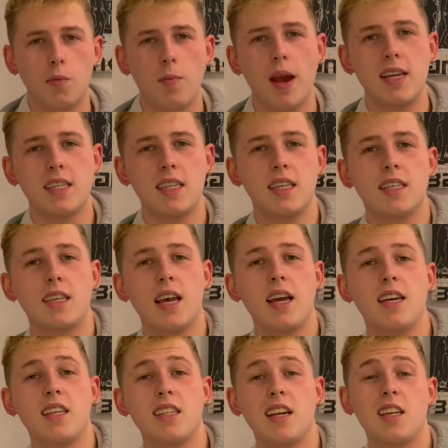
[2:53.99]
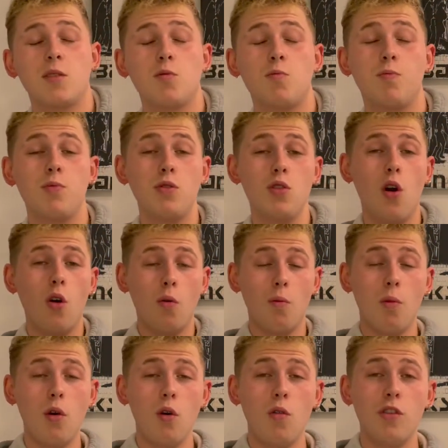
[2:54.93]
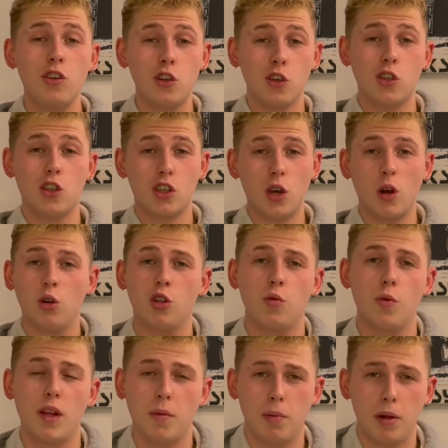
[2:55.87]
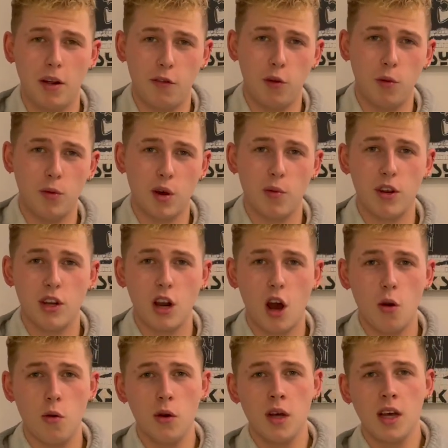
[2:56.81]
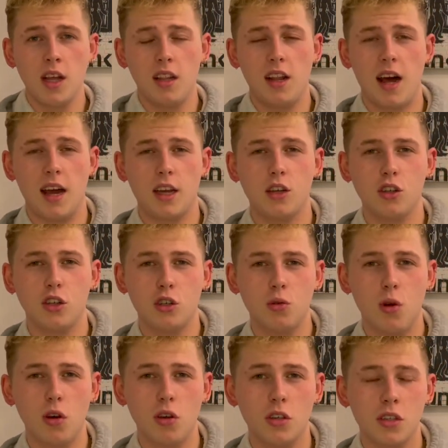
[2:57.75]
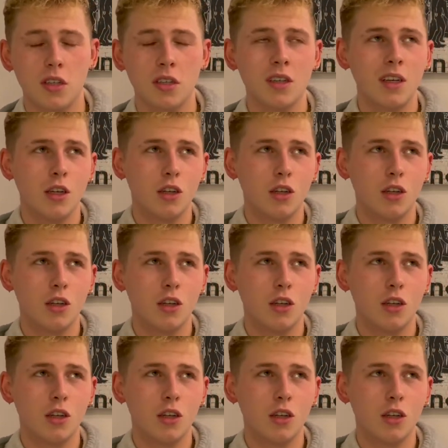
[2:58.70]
basically saying that it's not more than just a social media platform that we know, like, and trust